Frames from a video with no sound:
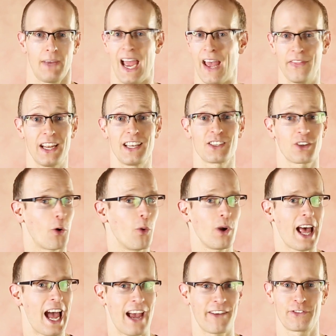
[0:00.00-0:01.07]
And that is
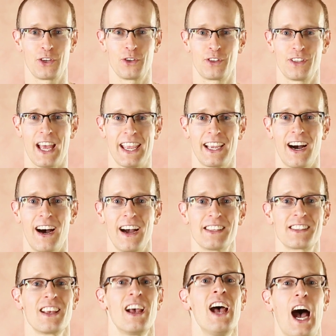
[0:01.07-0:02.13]
all I have for you today,
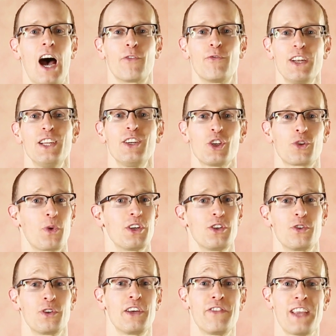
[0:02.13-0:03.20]
guys. I really just
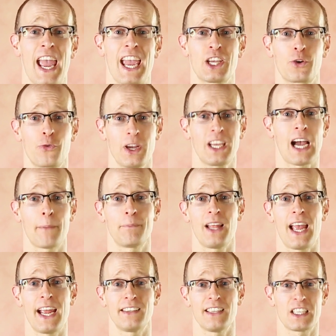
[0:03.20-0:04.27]
wanted to give you a quick
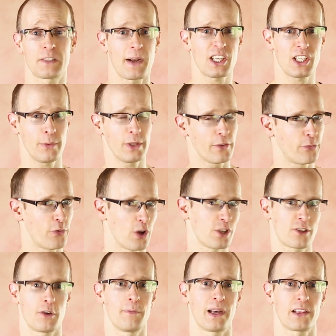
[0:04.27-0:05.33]
update, especially with the
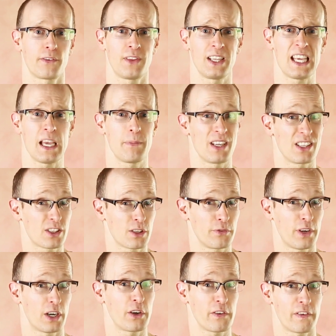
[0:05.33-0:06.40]
first two months of the year being so
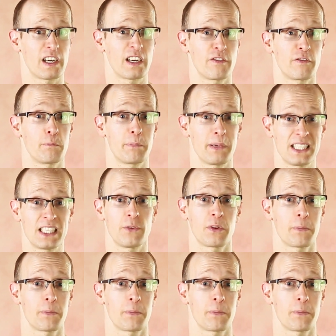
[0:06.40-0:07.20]
very, very busy